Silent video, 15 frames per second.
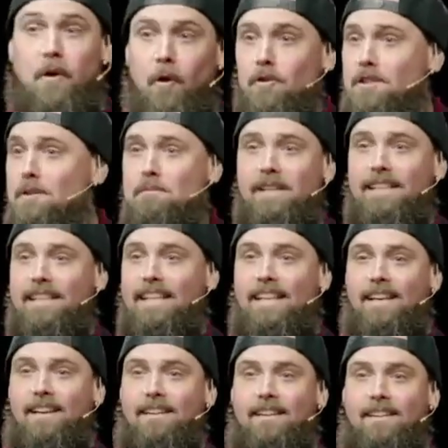But
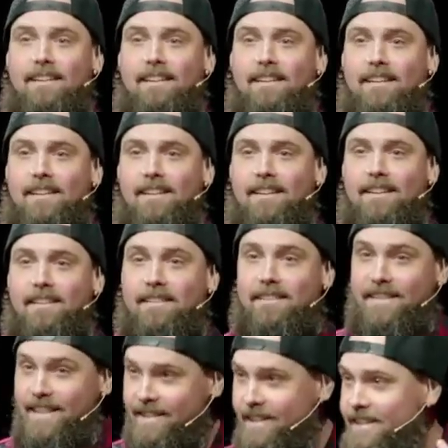ultimately,
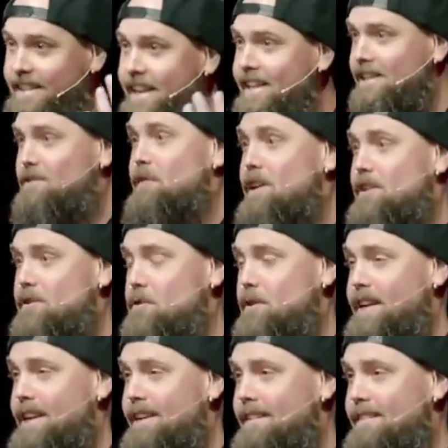this is his
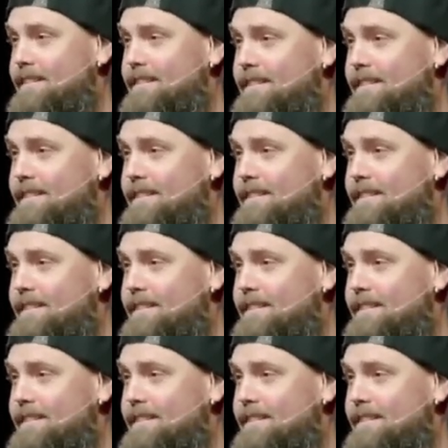victory.